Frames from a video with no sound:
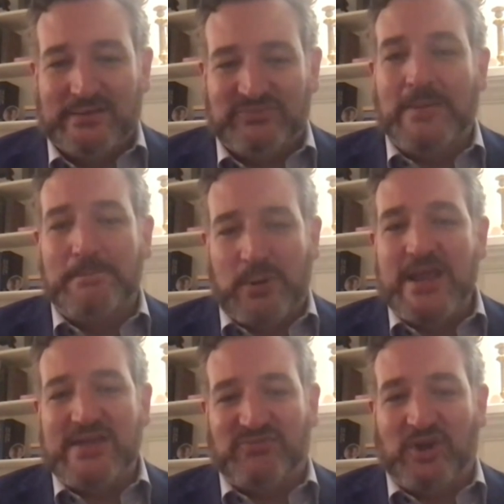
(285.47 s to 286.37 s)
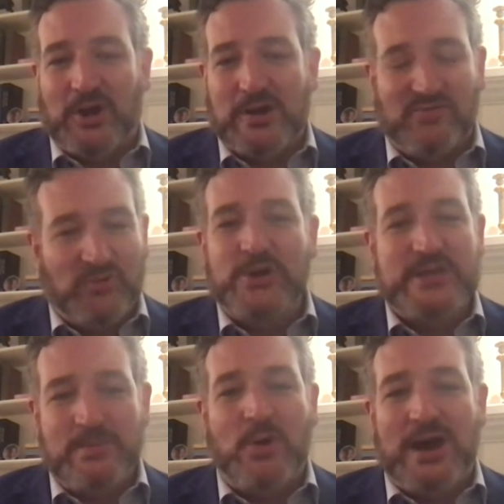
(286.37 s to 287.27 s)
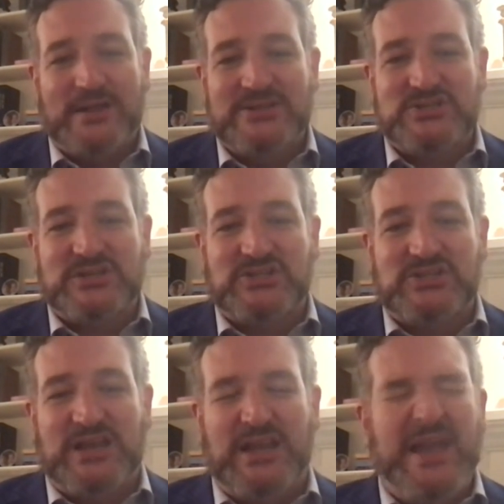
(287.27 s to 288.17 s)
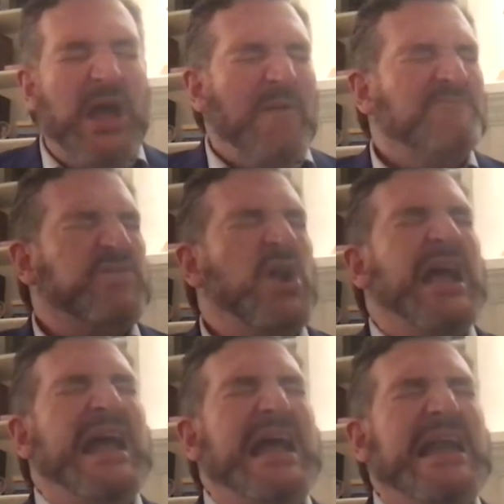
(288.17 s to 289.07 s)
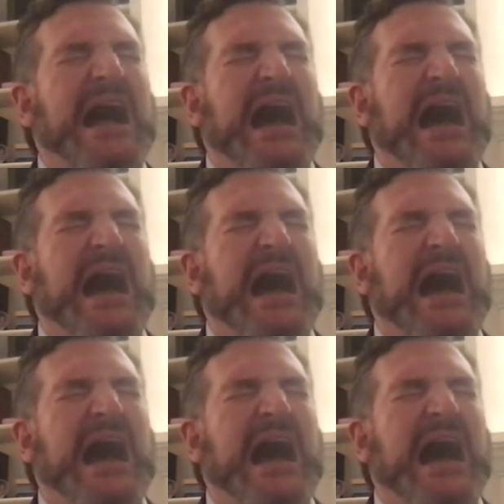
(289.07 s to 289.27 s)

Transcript: from Braveheart of William Wallace just yelling, Freedom!